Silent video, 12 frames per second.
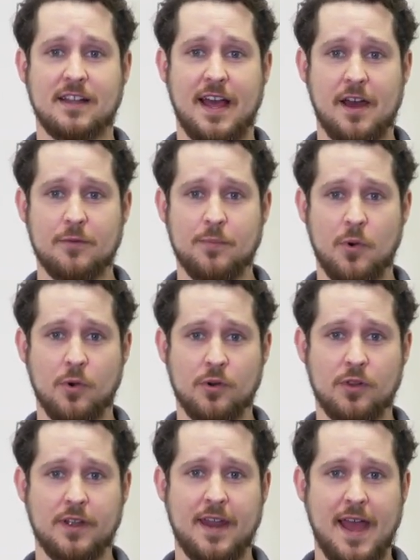cloud
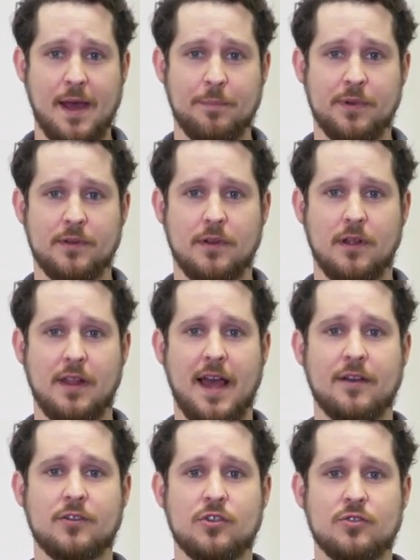portal and app
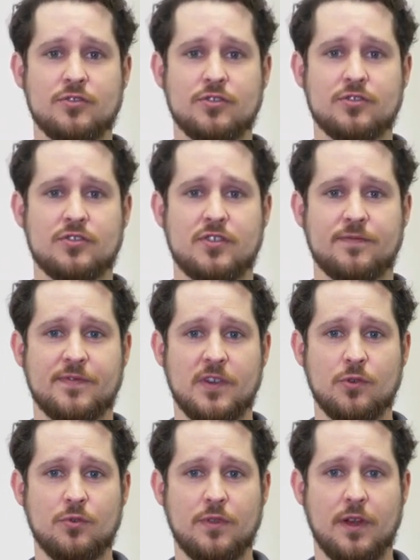allow users to
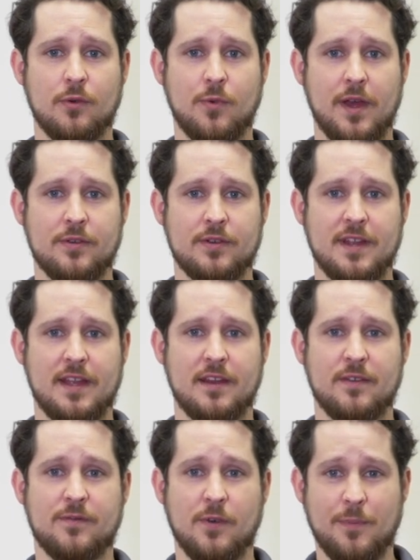view their weather
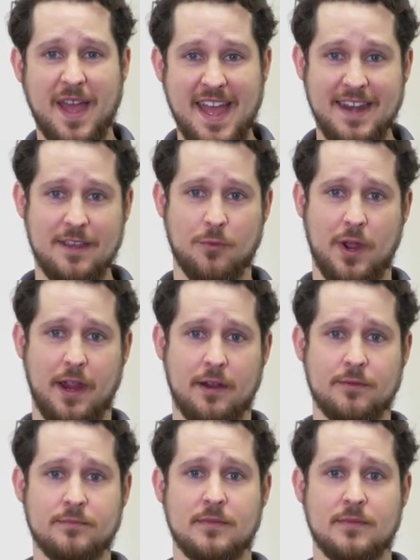data from anywhere,